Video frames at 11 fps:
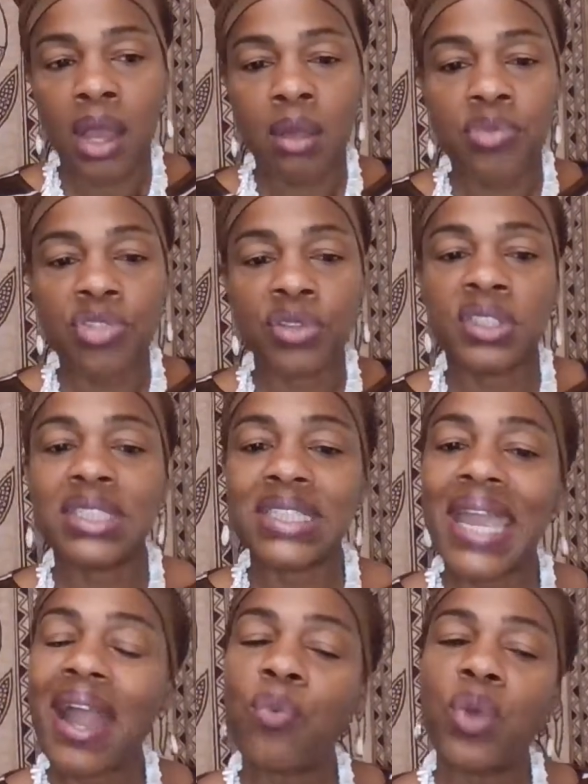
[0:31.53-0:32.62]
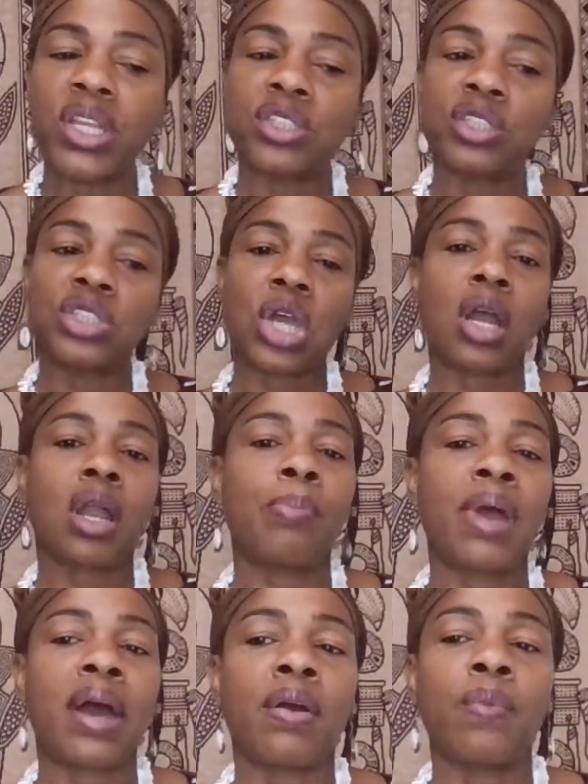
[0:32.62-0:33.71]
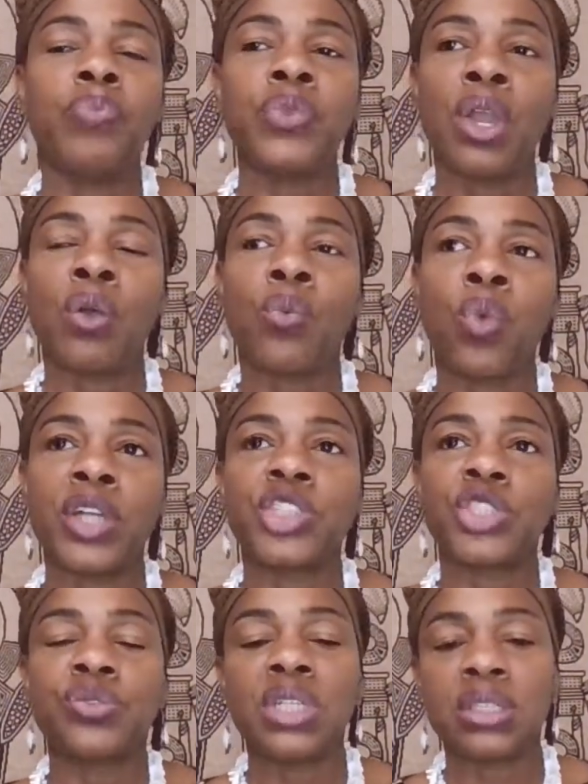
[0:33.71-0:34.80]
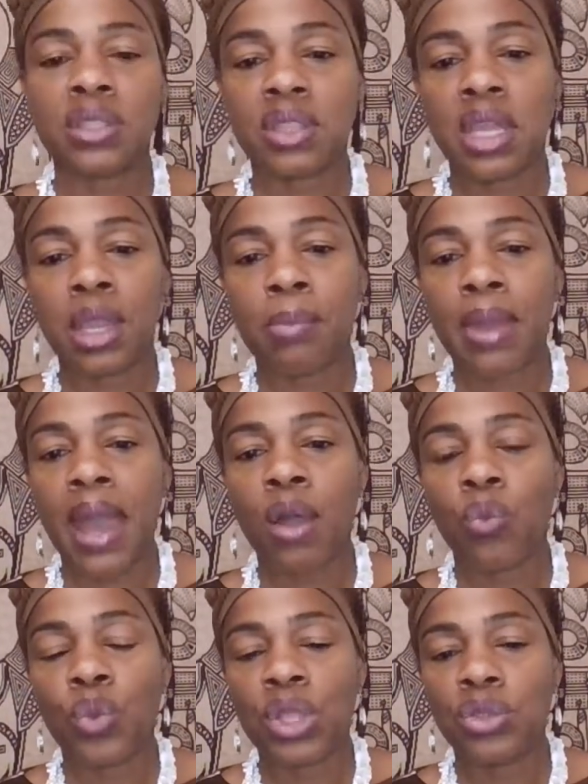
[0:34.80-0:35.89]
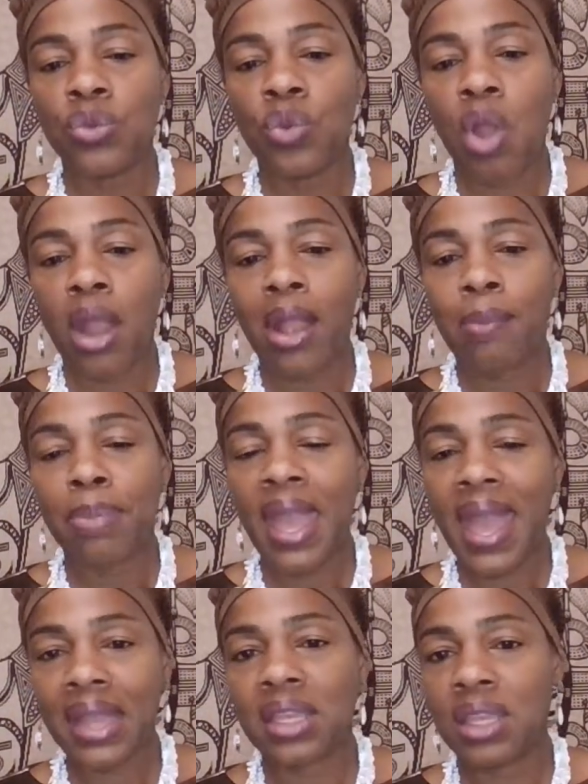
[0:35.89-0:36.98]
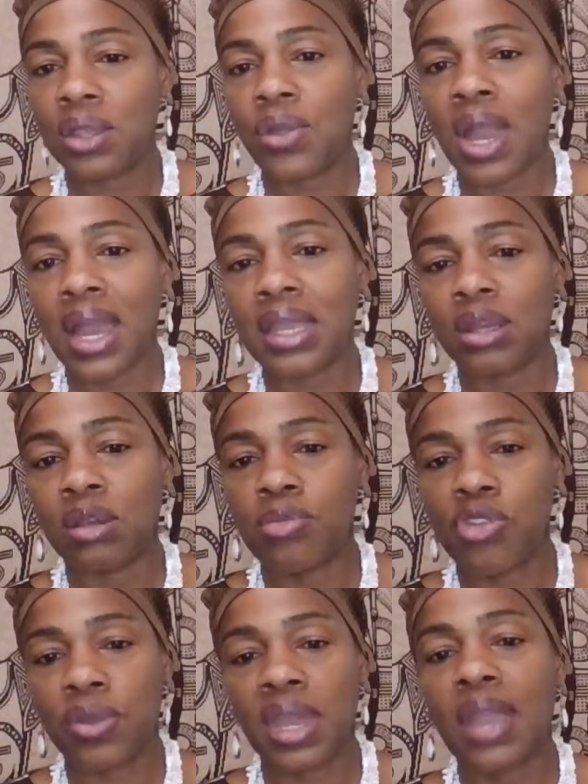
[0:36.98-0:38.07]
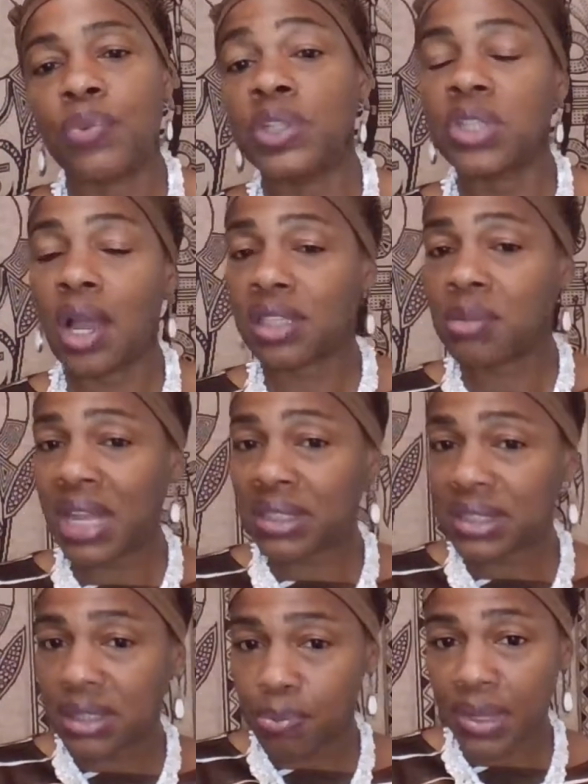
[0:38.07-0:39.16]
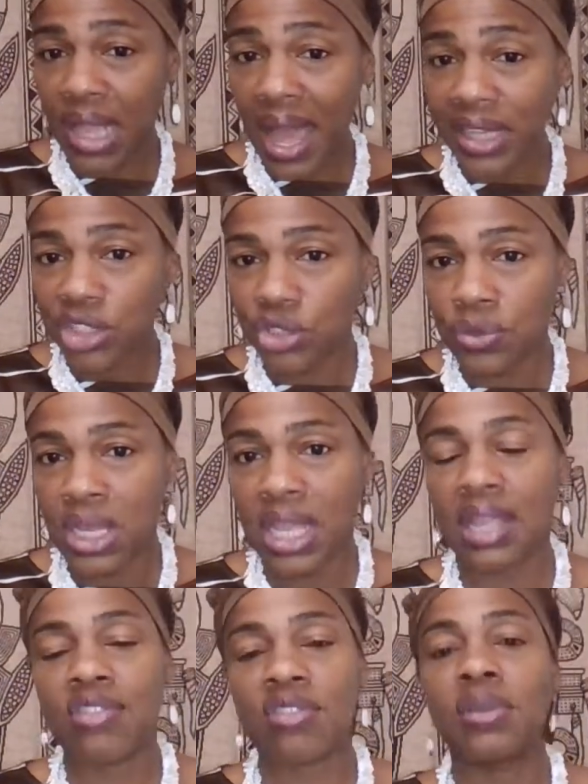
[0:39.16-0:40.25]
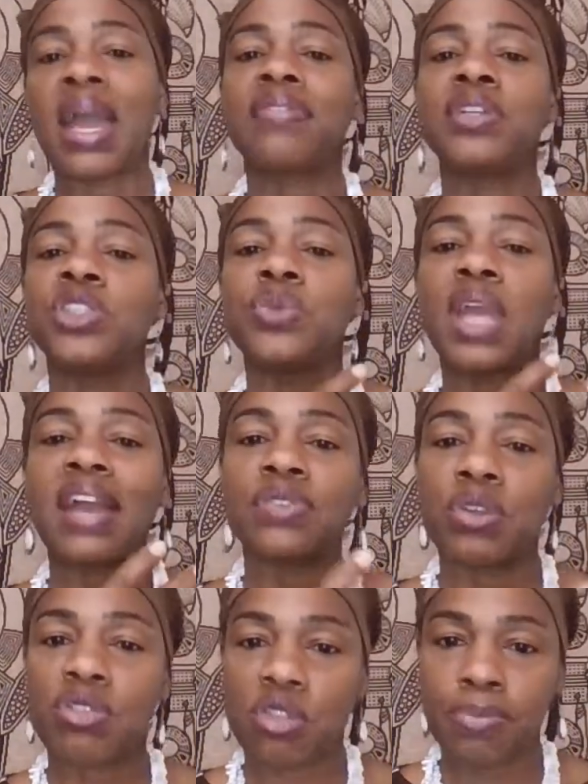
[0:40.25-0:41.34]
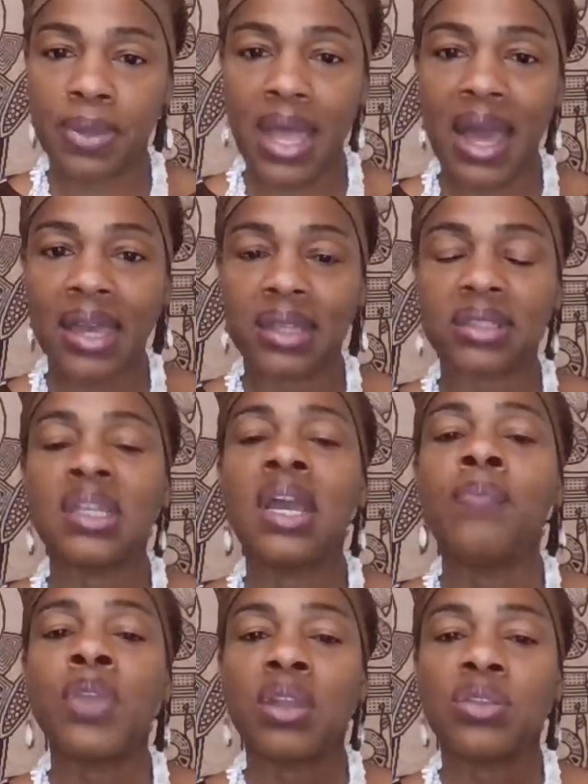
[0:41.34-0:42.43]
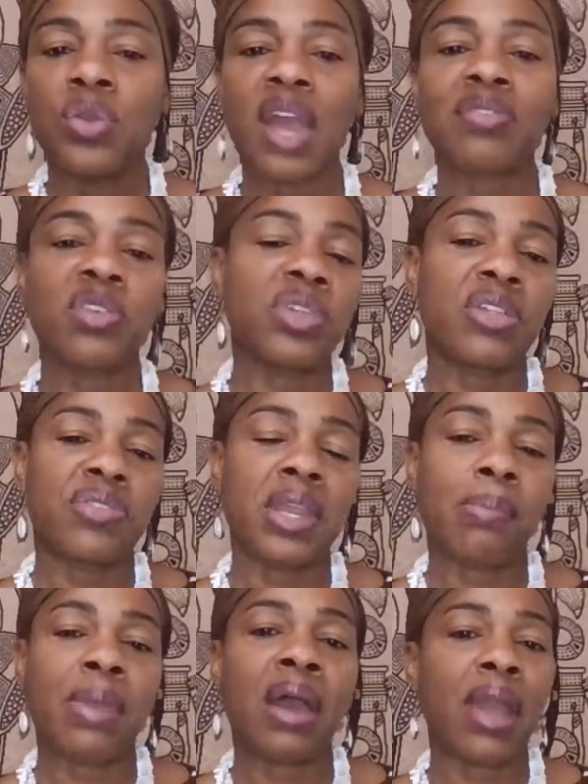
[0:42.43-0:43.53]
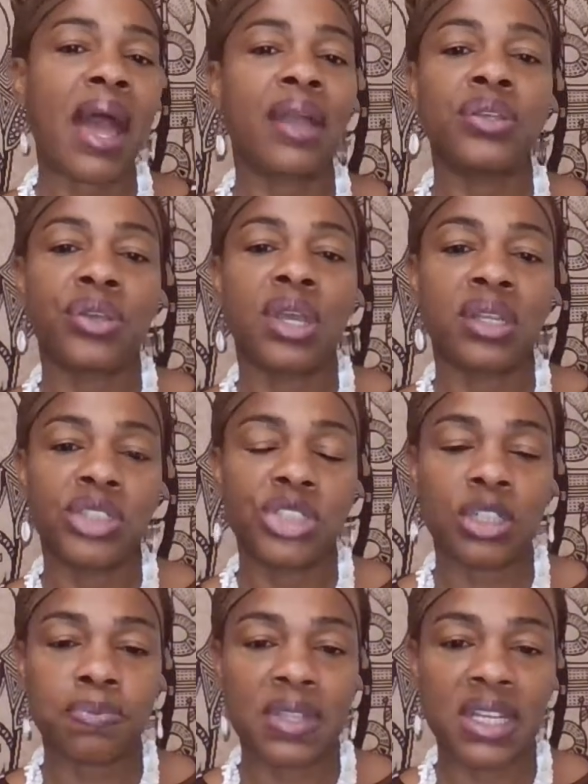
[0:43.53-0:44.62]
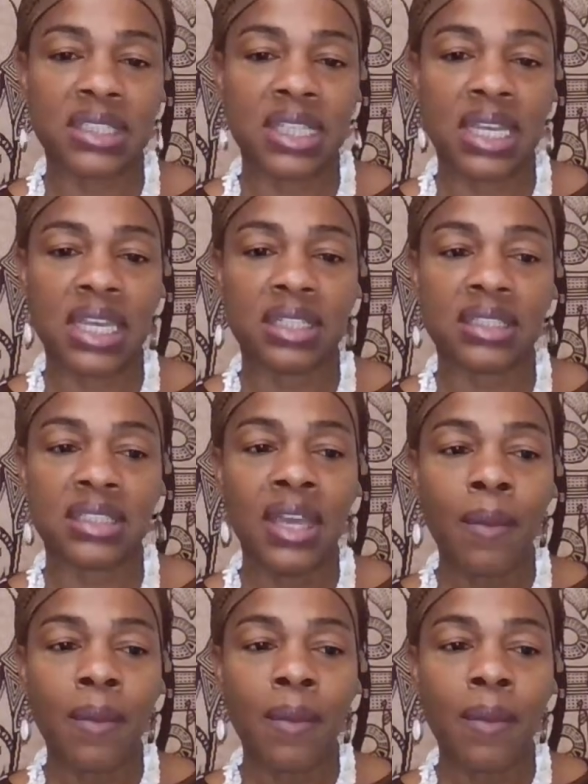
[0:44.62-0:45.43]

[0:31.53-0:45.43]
So today I wanted to talk about what you need to think about when you are packing your items. Okay, we talked about the supplies you need. So now that you have your supplies, you have to really think about how you're going to ship these things.